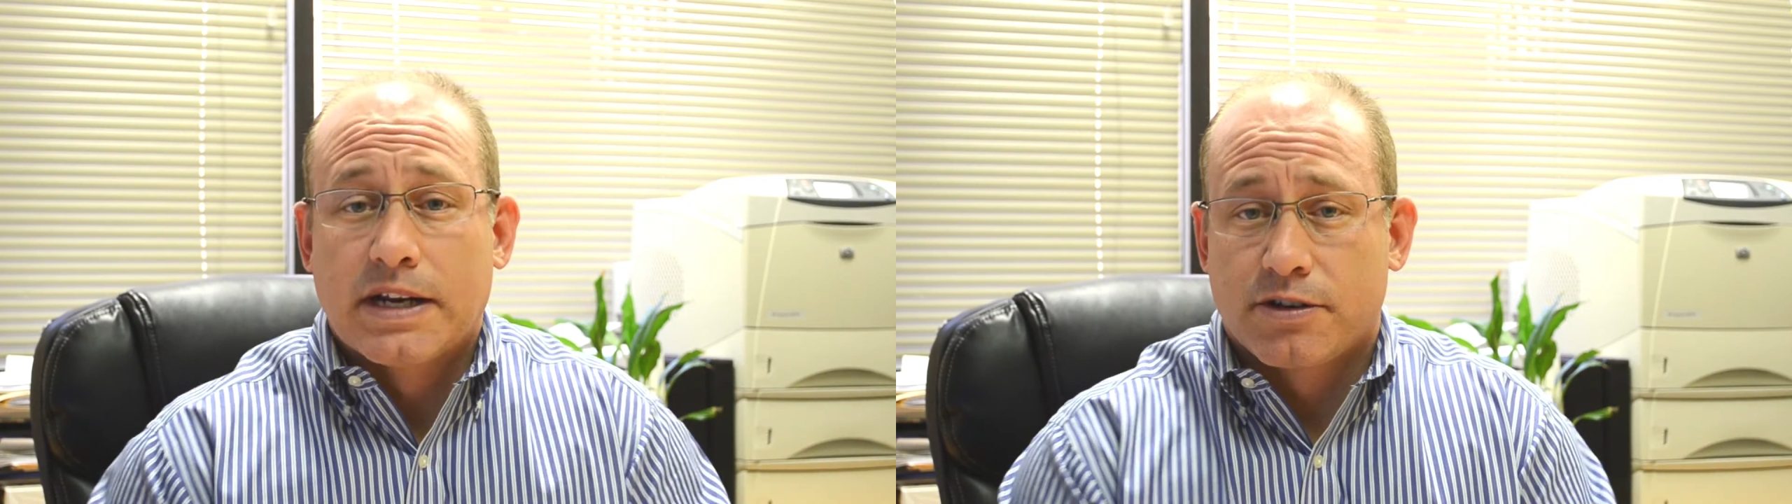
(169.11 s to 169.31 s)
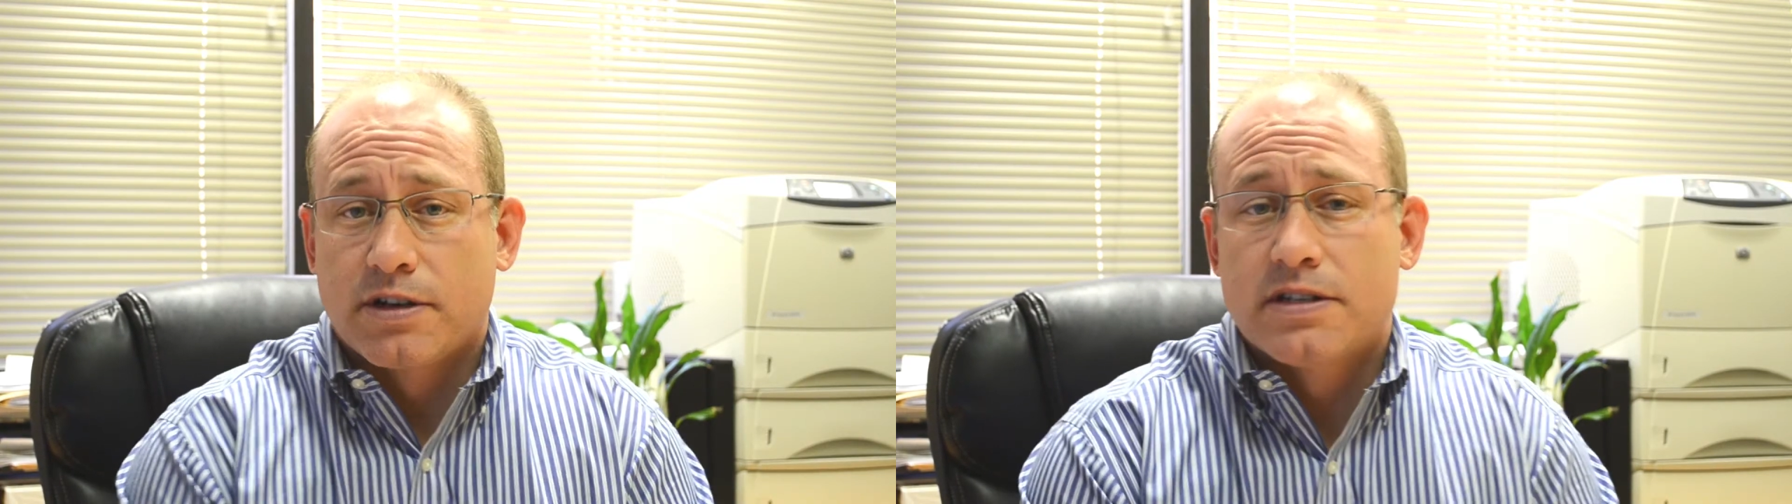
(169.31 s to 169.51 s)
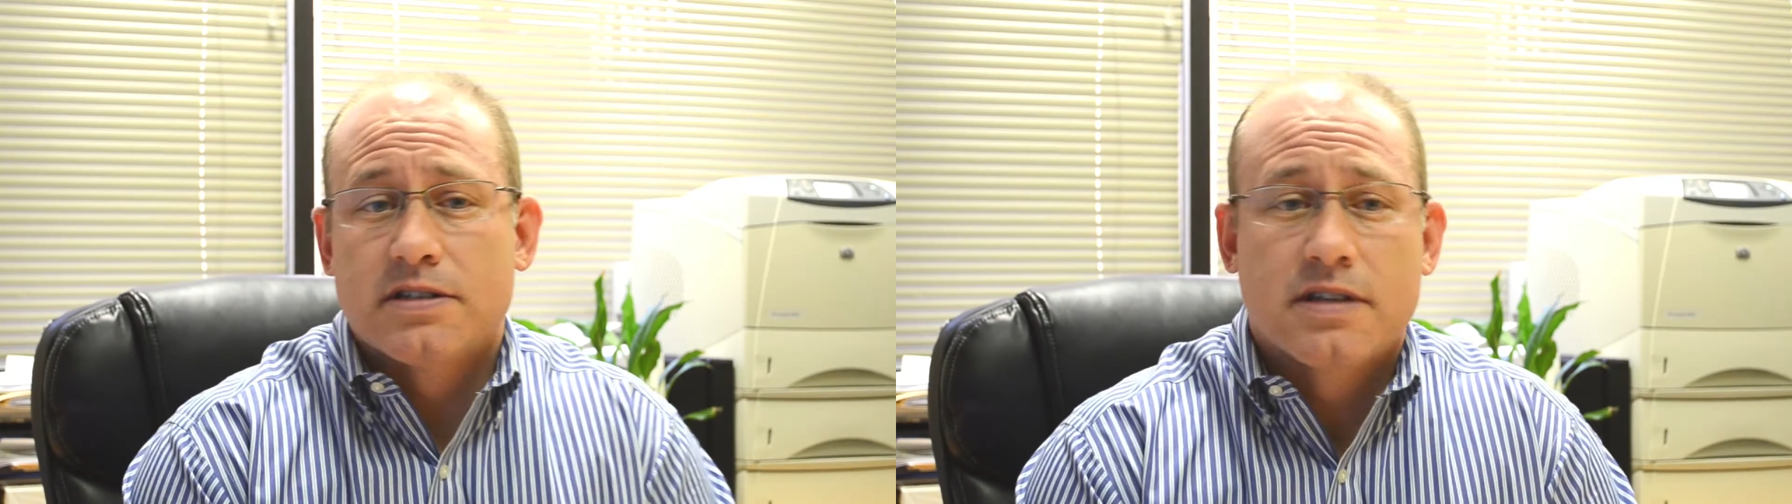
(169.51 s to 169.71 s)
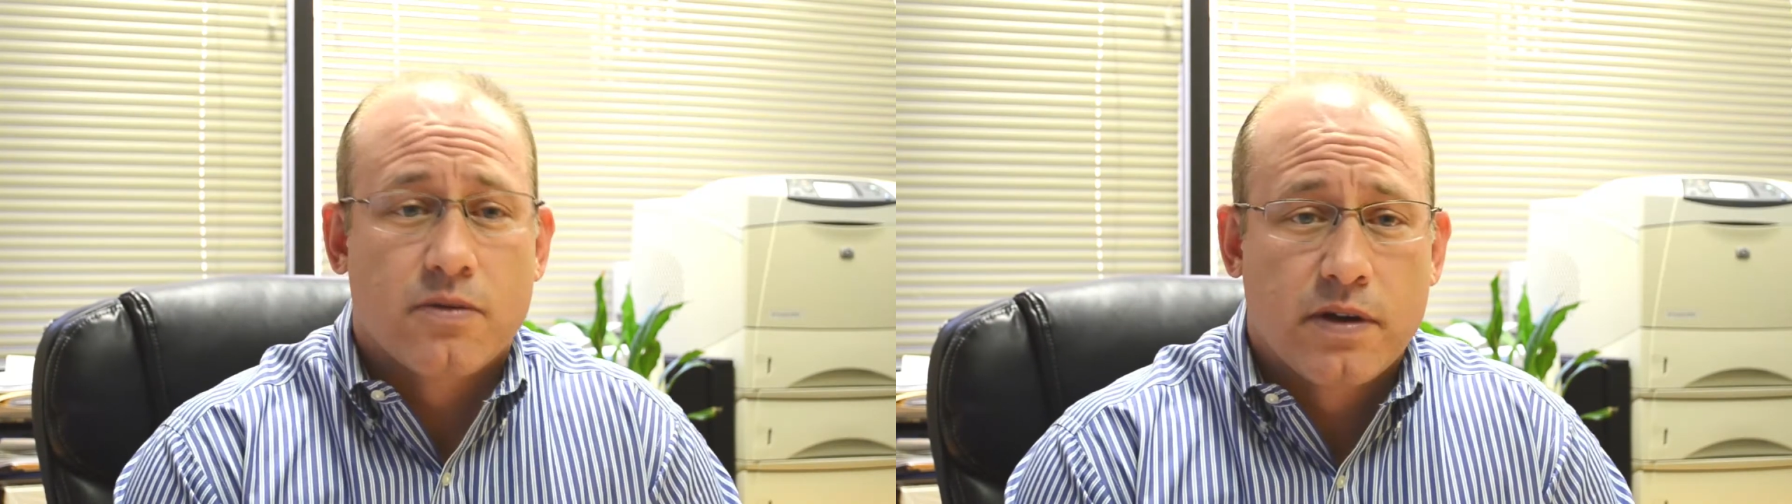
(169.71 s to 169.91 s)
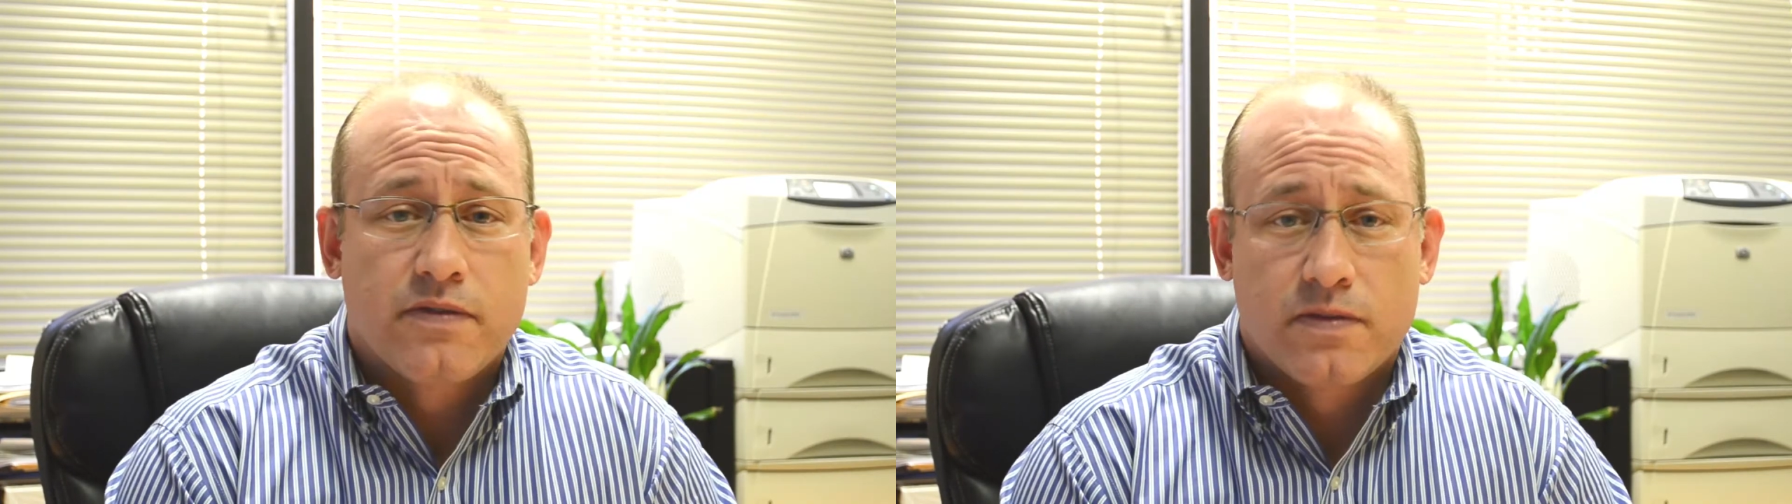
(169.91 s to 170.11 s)
increases that
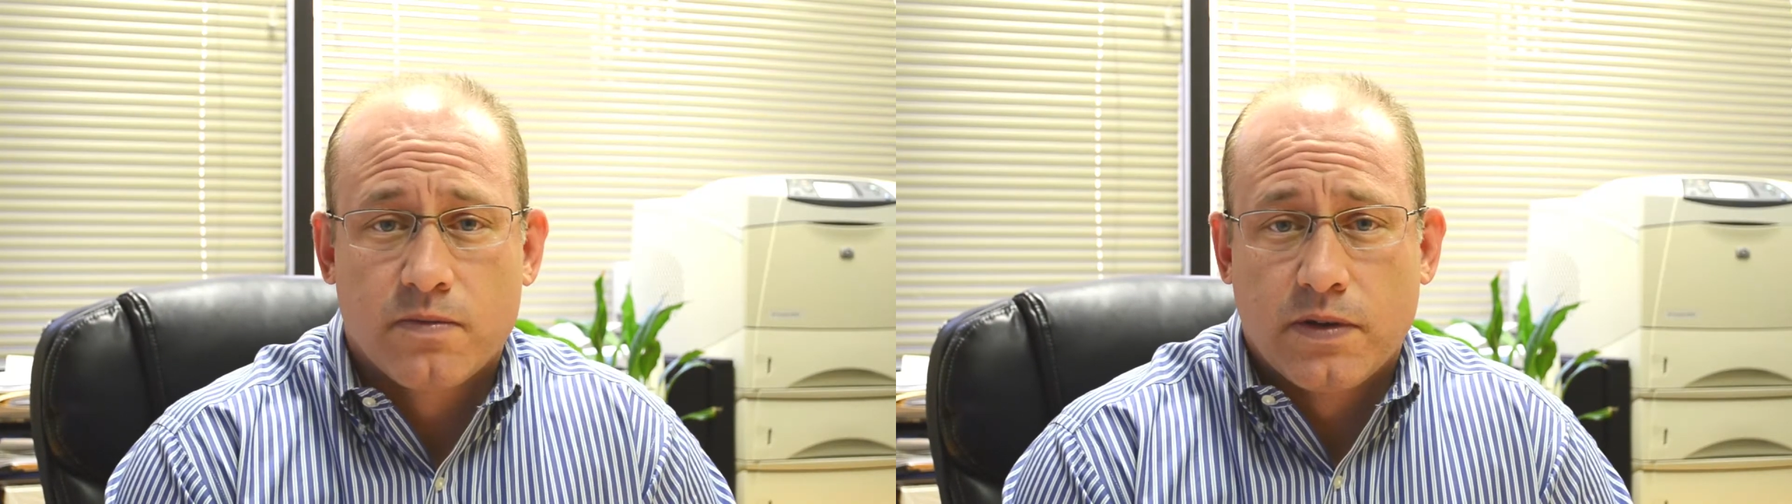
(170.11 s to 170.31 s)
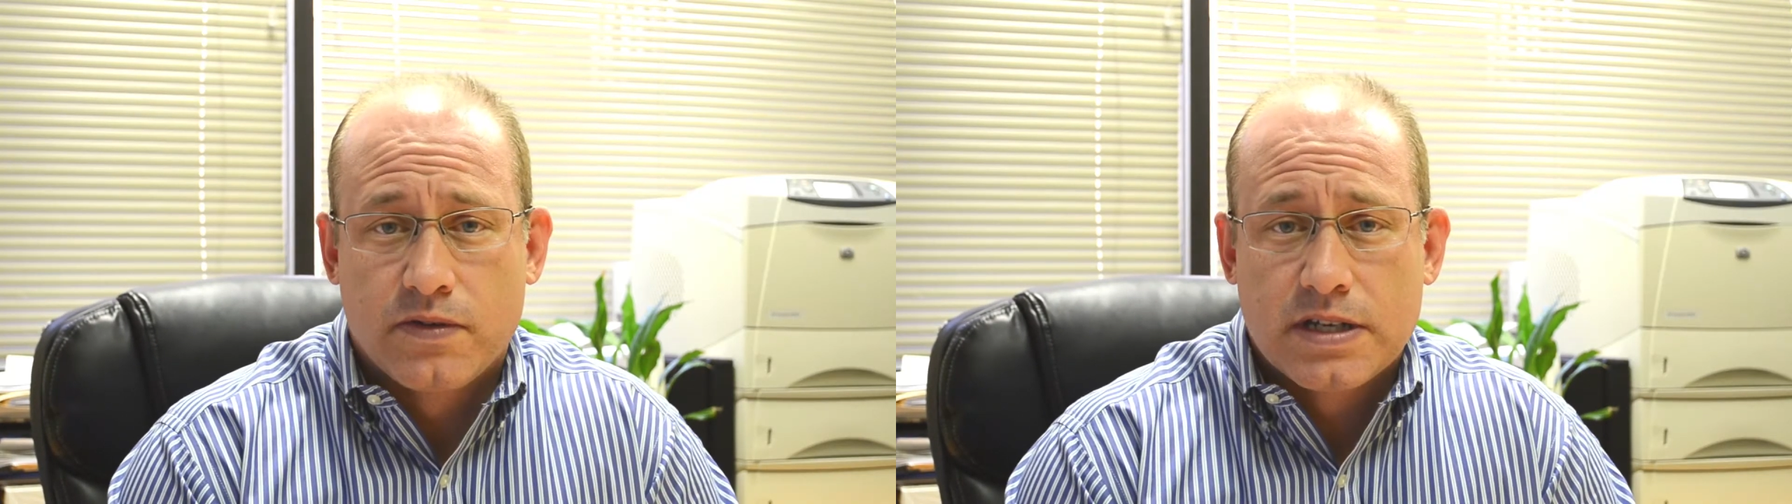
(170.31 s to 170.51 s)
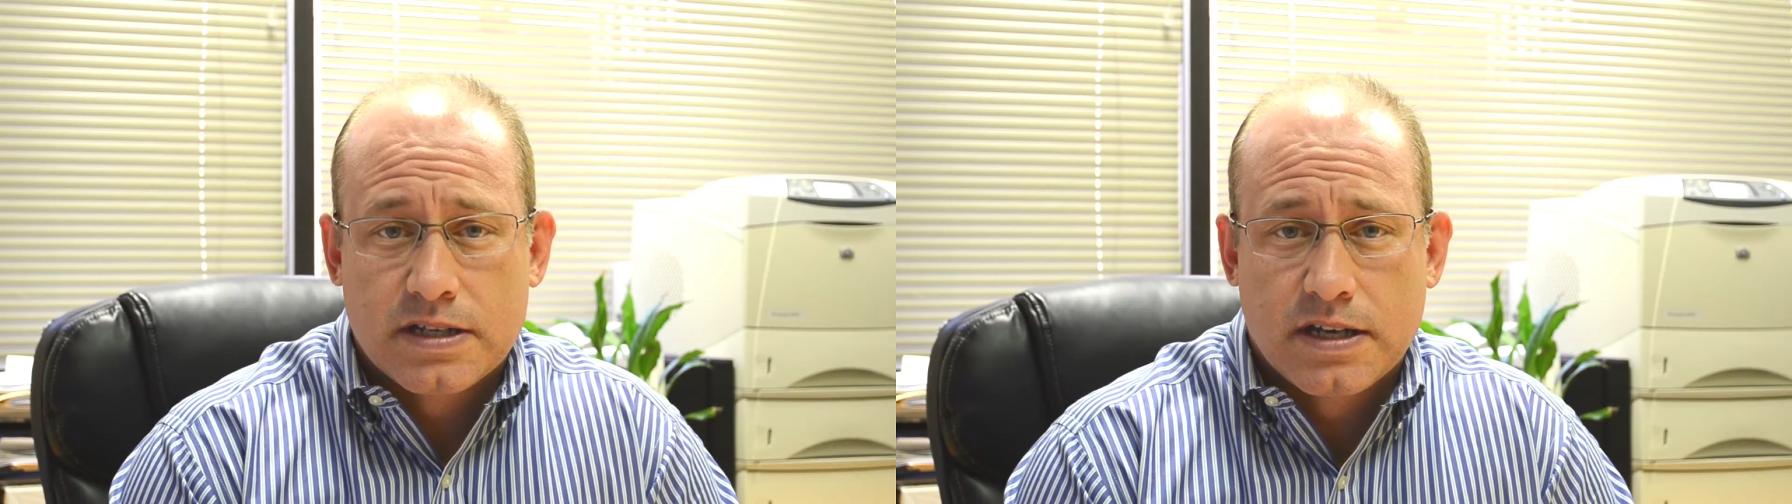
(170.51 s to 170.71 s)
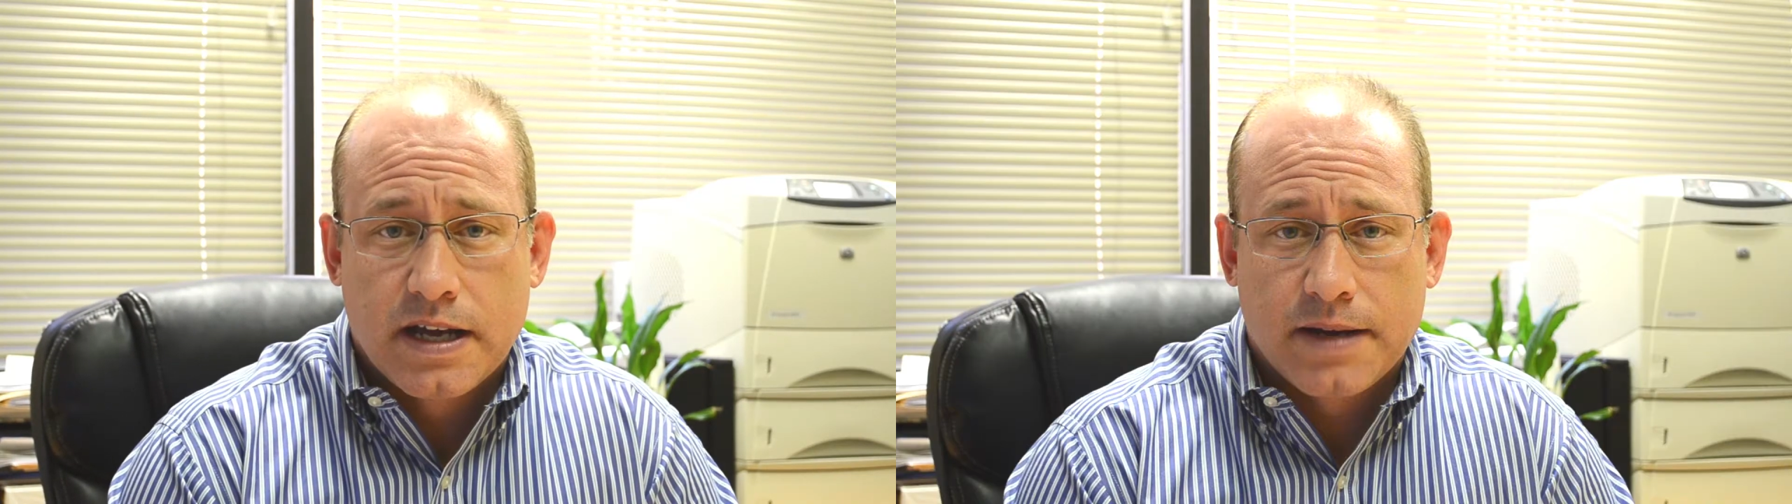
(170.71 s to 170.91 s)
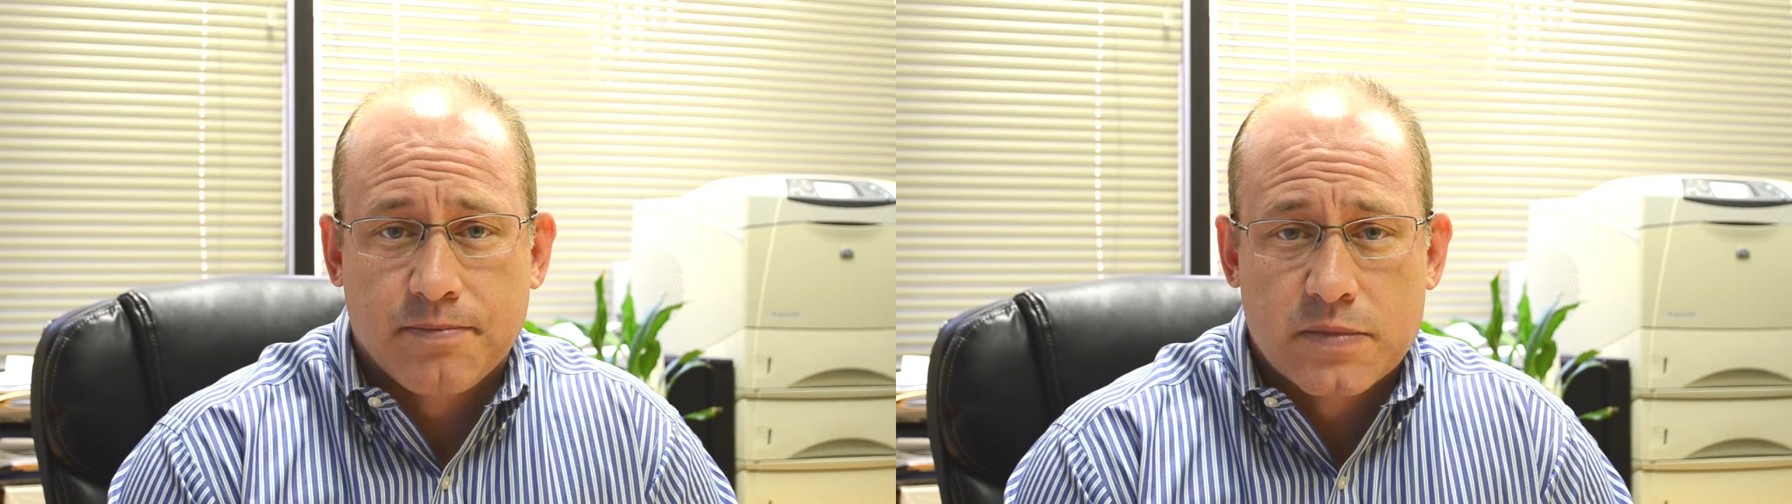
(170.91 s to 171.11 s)
we've seen today.